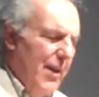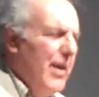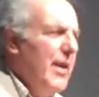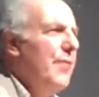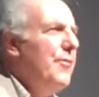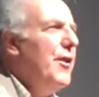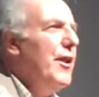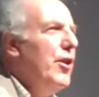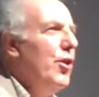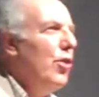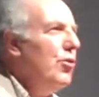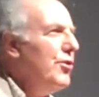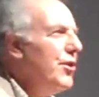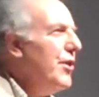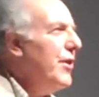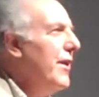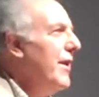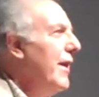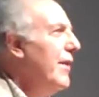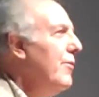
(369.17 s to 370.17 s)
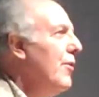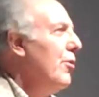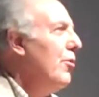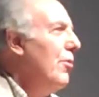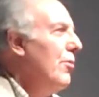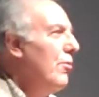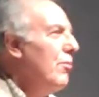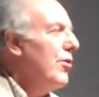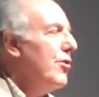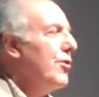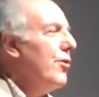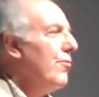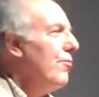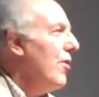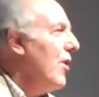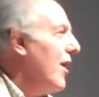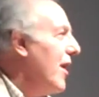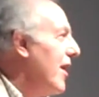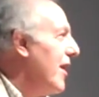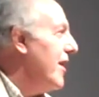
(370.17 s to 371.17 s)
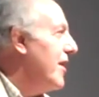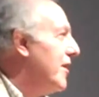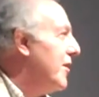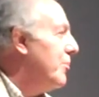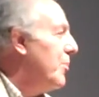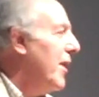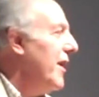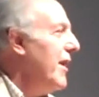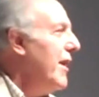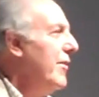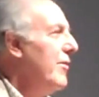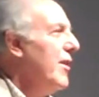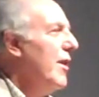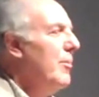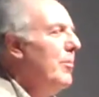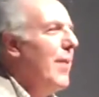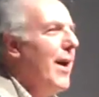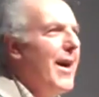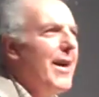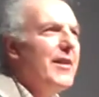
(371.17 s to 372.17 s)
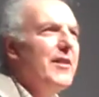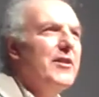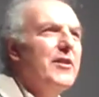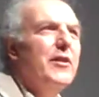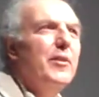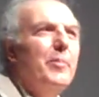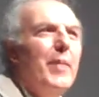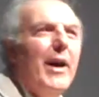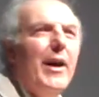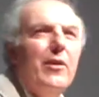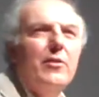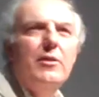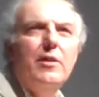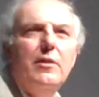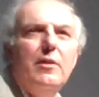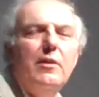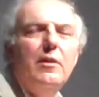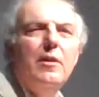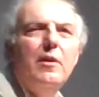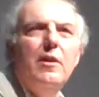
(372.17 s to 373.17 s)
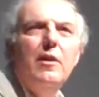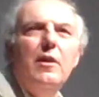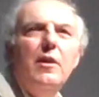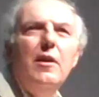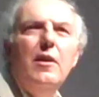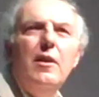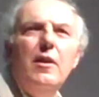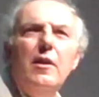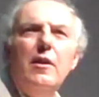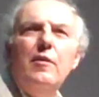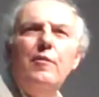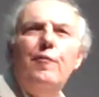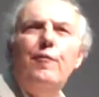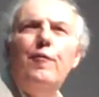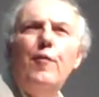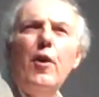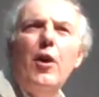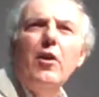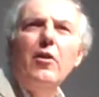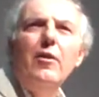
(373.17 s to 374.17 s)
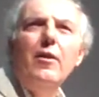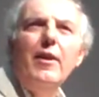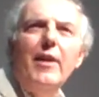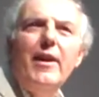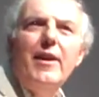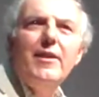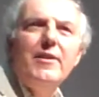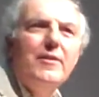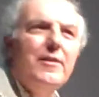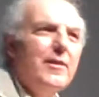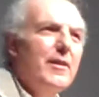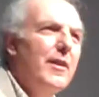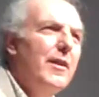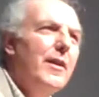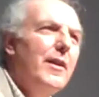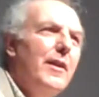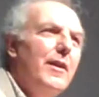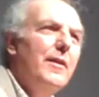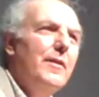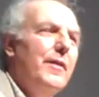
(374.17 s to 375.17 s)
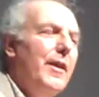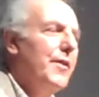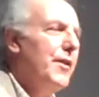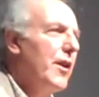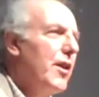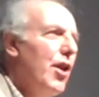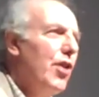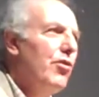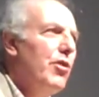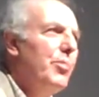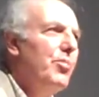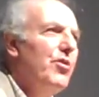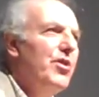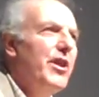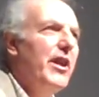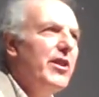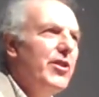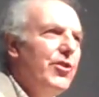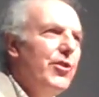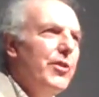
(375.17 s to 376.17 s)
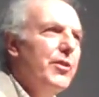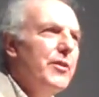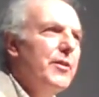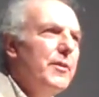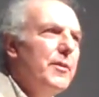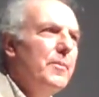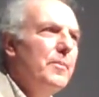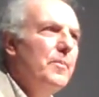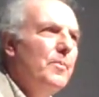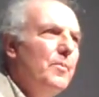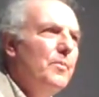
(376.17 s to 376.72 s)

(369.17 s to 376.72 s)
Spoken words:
If the ocean level were to rise by even a modest amount, far less than the current predictions,